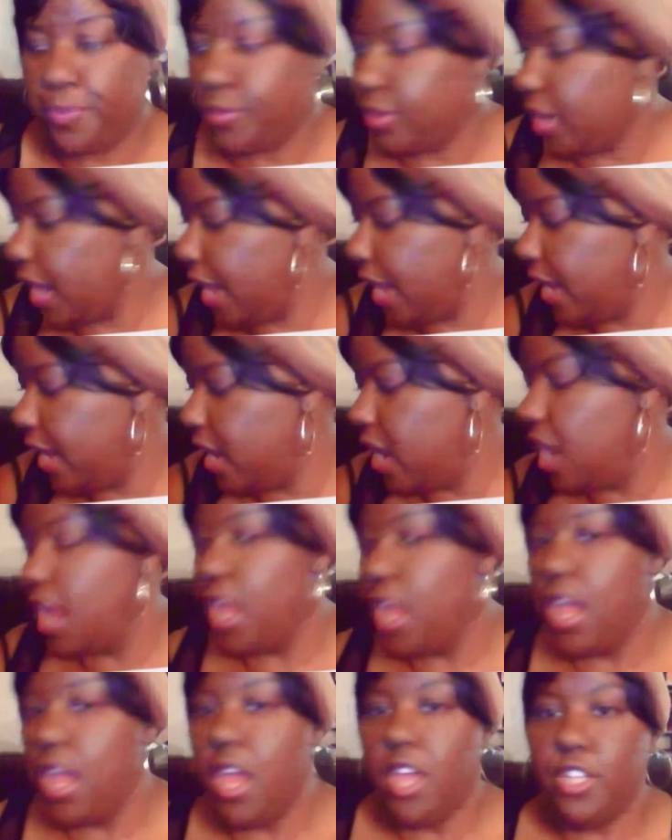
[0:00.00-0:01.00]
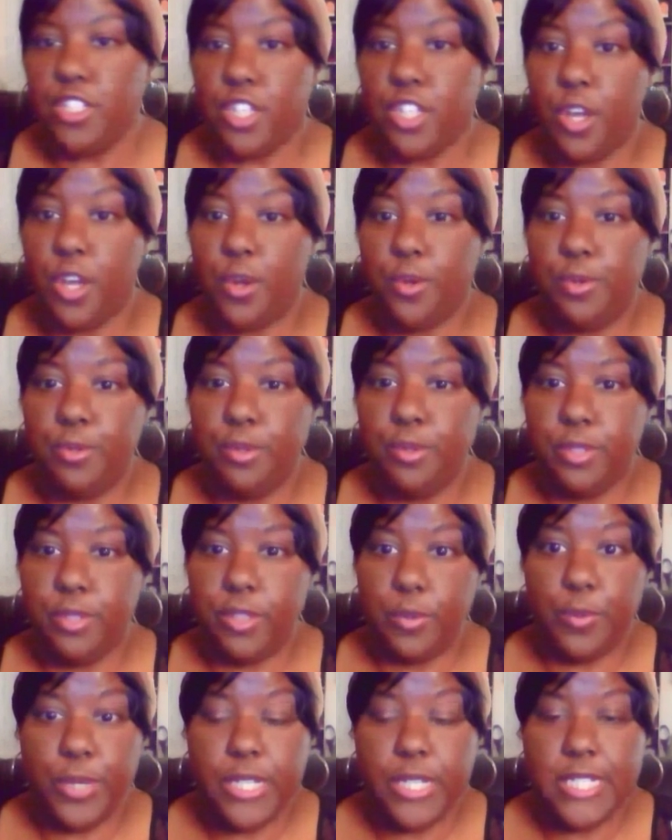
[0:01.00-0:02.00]
Okay? So,
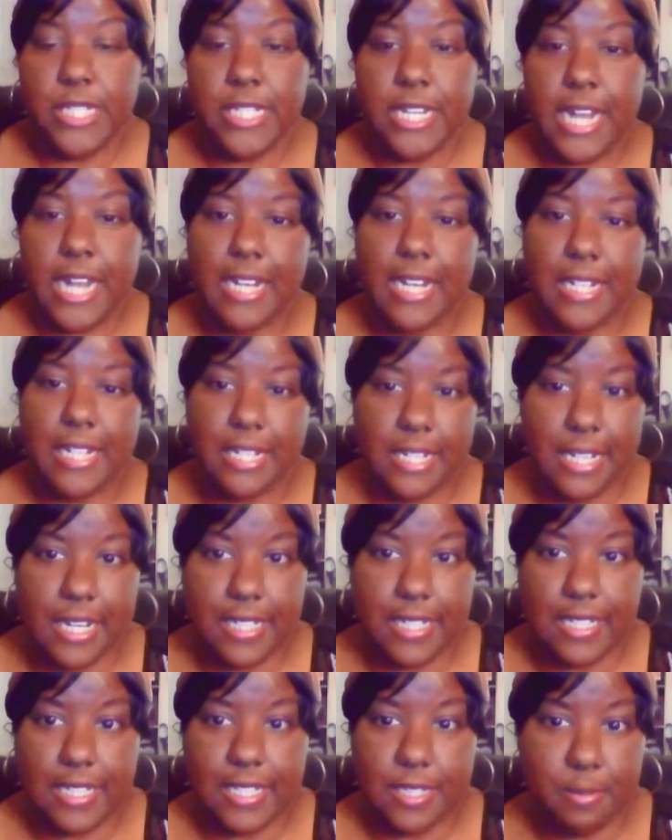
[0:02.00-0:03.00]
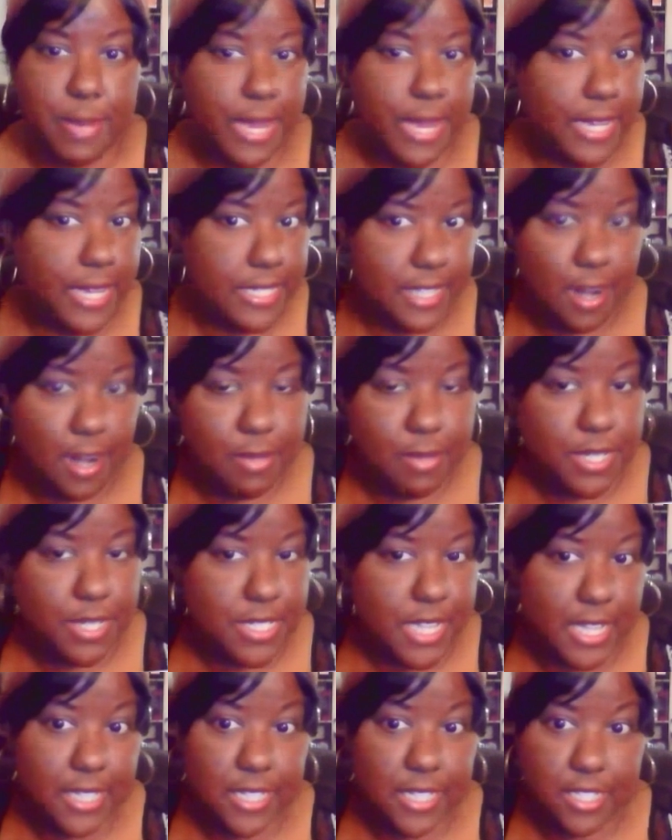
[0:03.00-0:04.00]
the reason I didn't cut these bangs, and I'm going to
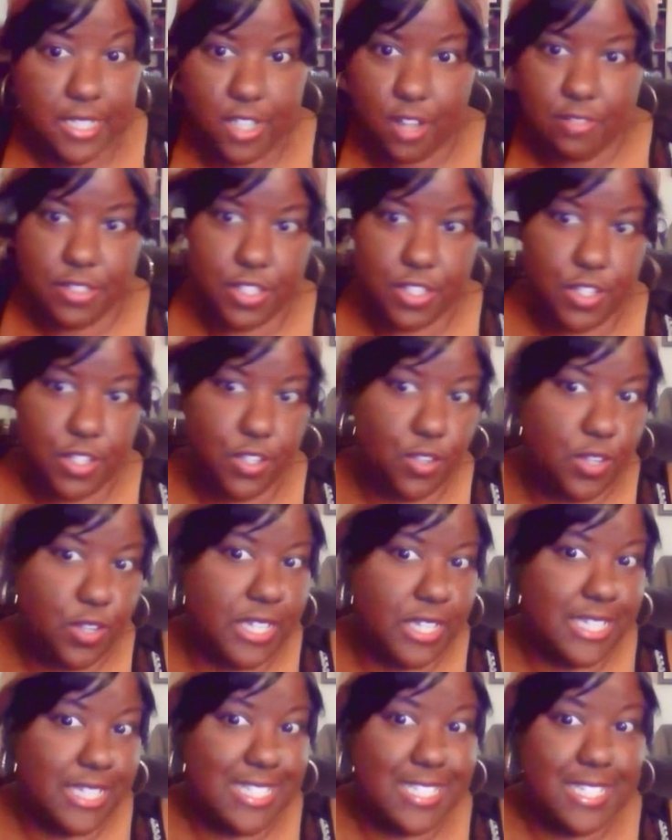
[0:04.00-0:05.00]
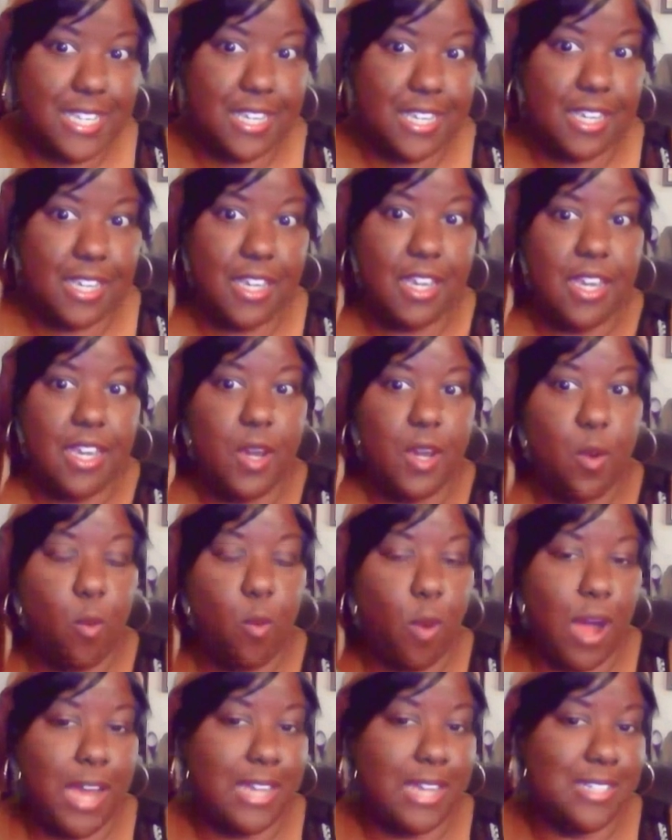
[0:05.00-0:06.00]
take this off so you can see
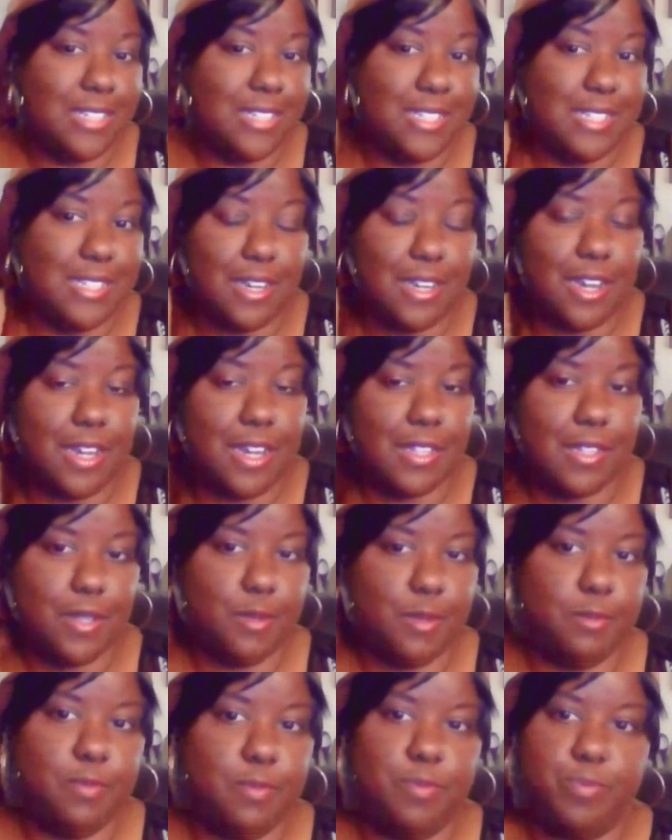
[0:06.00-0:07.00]
why I didn't cut them.